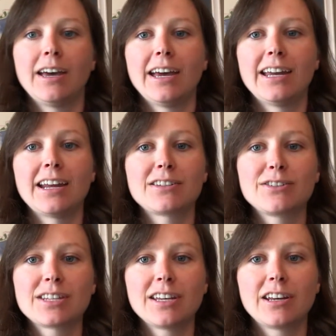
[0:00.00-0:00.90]
And as you
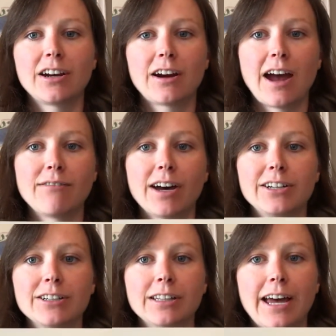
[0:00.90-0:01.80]
see here, I've
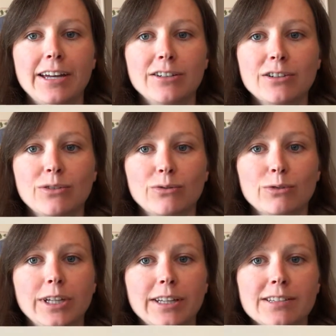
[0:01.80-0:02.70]
underlined
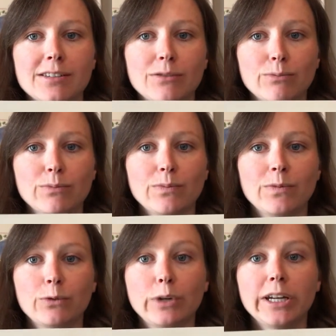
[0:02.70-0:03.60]
realism,
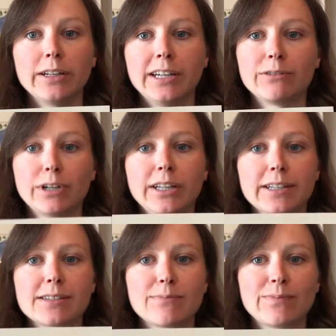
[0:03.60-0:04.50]
real in
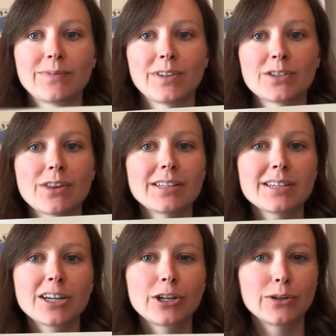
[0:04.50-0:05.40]
realism. So that's
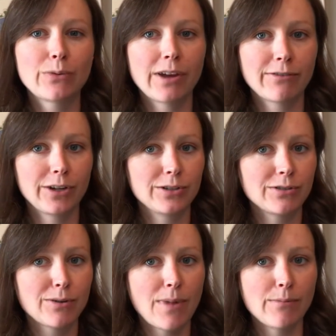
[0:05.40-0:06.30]
a good way for you to
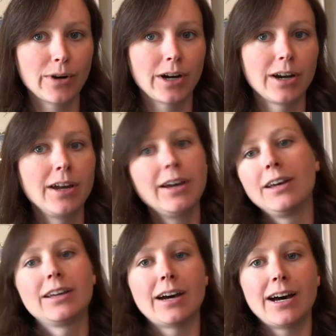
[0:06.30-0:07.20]
remember
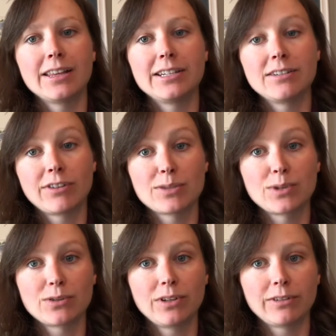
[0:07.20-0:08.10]
the difference
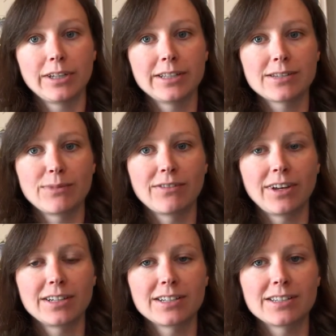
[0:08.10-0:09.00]
between realism and
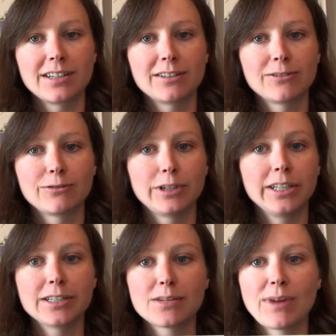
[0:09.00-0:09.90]
fantasy.
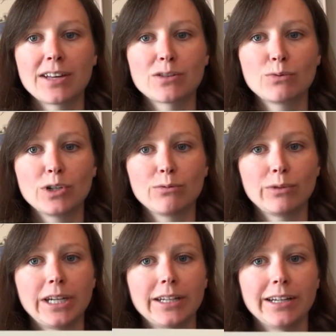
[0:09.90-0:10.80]
Realism has the word
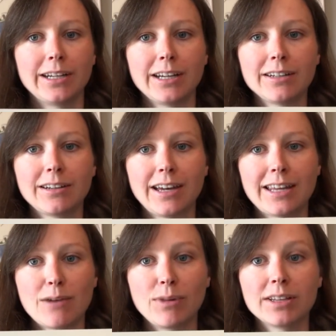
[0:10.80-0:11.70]
real in it, and
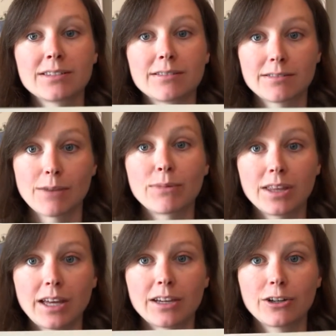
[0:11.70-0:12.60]
that means something
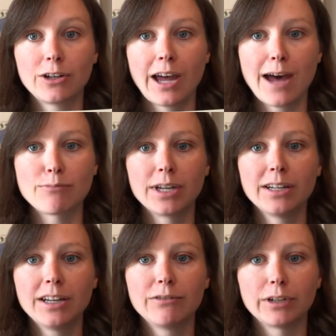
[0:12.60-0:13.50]
that could happen
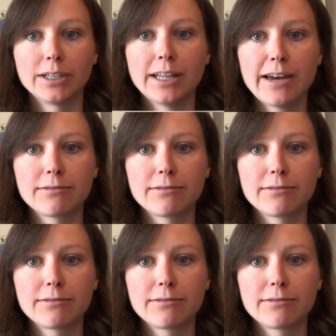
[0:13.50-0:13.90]
in real life.